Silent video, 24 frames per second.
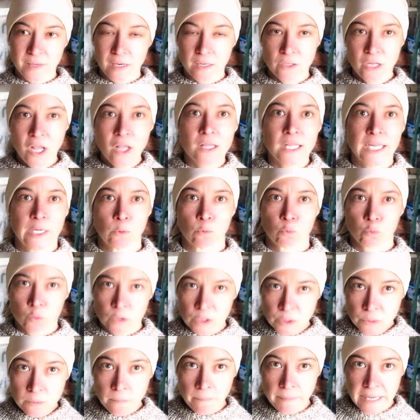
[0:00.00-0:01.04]
not like
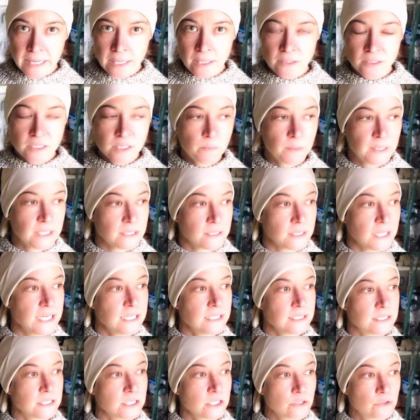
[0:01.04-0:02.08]
root bound, but it
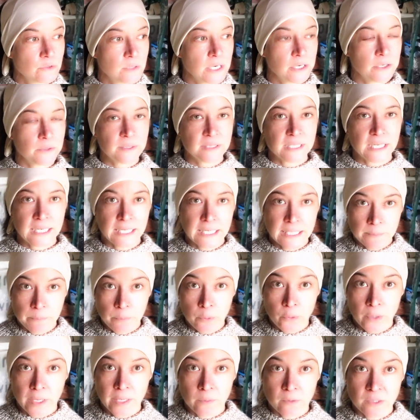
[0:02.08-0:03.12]
likes to grow and then hit a
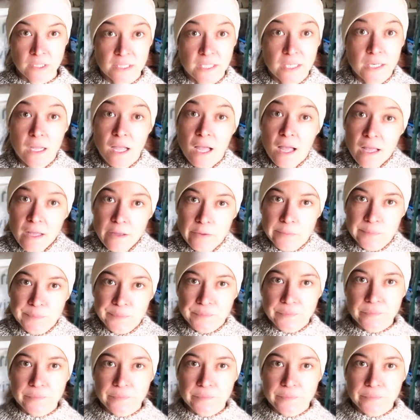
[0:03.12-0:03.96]
point where it's like, oh,